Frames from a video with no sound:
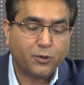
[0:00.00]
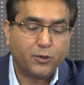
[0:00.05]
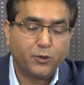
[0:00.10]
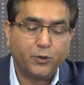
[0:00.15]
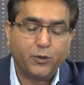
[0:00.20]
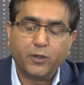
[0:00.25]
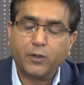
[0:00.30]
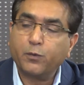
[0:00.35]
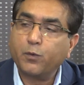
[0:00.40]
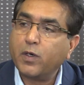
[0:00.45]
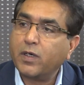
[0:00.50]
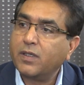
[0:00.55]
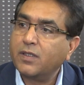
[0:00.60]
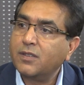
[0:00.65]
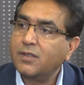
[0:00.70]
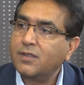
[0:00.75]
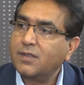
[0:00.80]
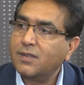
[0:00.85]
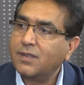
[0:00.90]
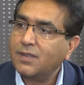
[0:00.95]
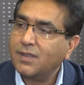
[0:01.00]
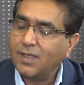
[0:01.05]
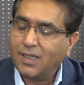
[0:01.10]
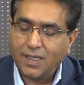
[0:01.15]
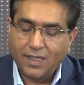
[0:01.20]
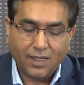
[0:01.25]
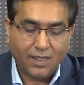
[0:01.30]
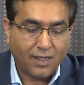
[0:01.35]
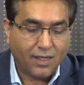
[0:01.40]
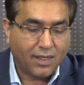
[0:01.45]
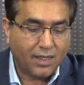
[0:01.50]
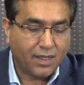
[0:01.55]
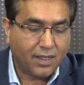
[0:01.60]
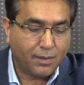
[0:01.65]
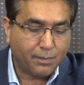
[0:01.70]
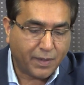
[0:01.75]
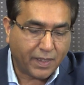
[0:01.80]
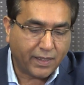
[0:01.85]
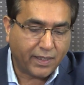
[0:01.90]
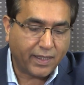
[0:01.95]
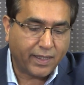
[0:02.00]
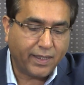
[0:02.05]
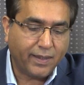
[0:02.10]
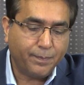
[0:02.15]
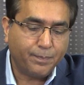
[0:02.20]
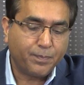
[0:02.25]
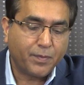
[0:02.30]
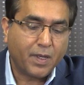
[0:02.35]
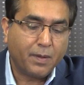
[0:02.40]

the union workers Monday,